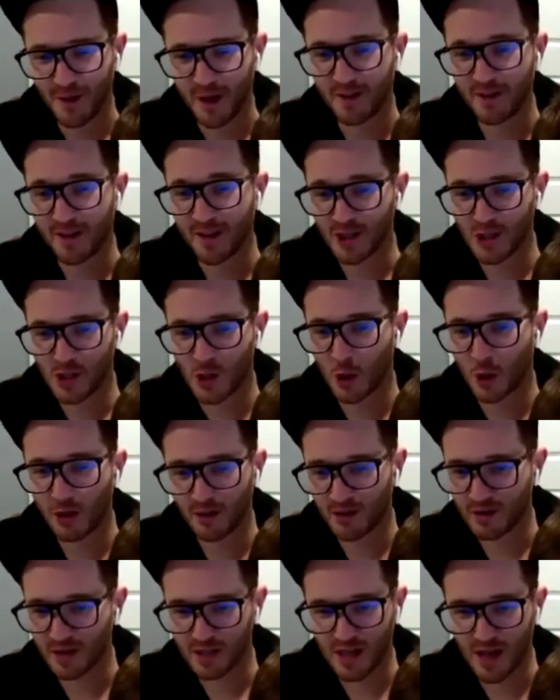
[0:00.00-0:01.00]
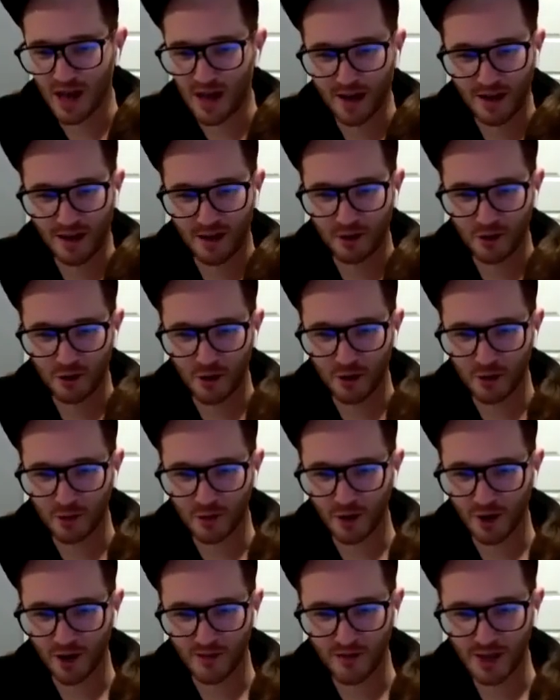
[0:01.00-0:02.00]
other than shorting their stock, I don't know
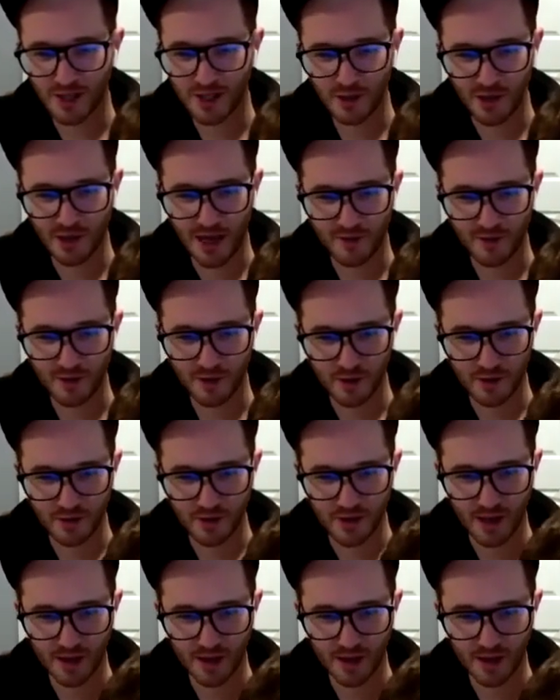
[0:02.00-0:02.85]
what advice you would have for a